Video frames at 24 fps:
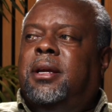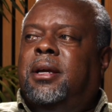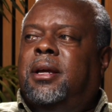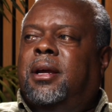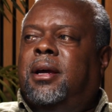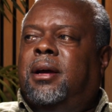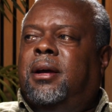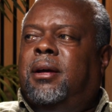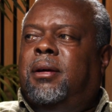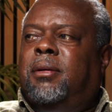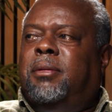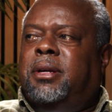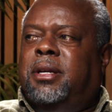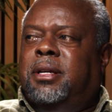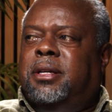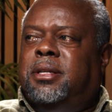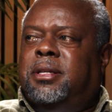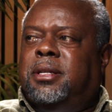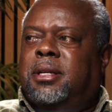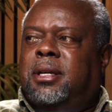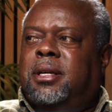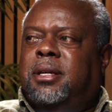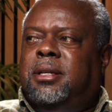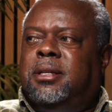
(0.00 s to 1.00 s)
weed
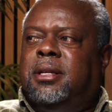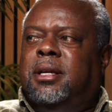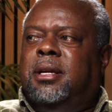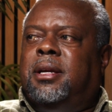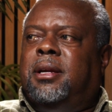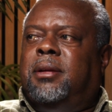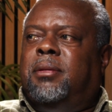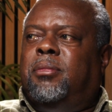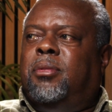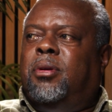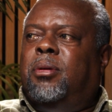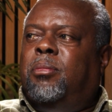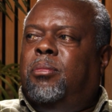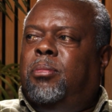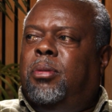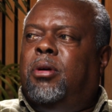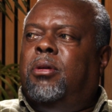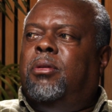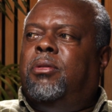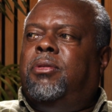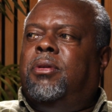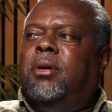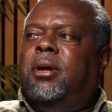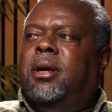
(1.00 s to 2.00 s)
seeds, they
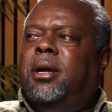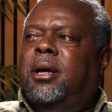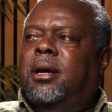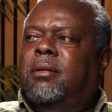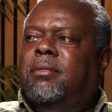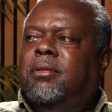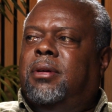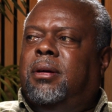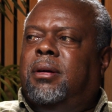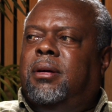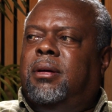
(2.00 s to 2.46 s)
both have